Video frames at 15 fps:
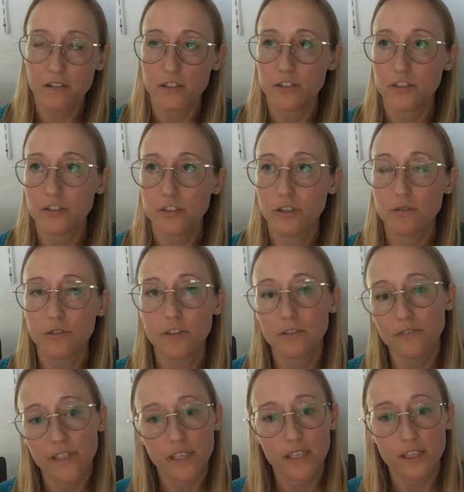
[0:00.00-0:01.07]
Like you're going
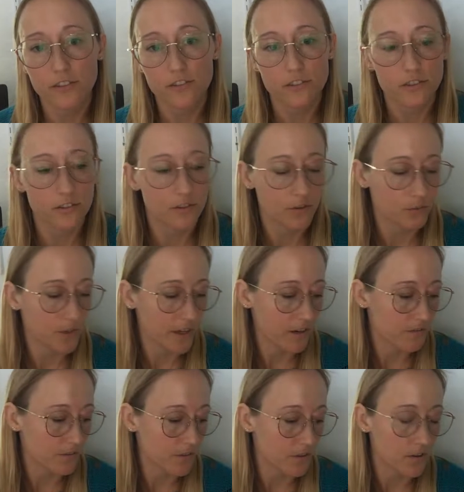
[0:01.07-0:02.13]
on vacation or
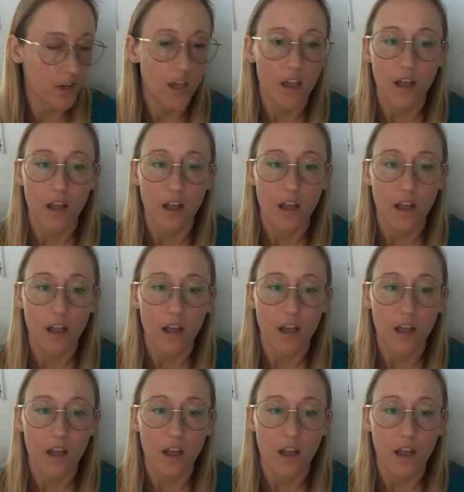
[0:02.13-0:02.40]
whatever.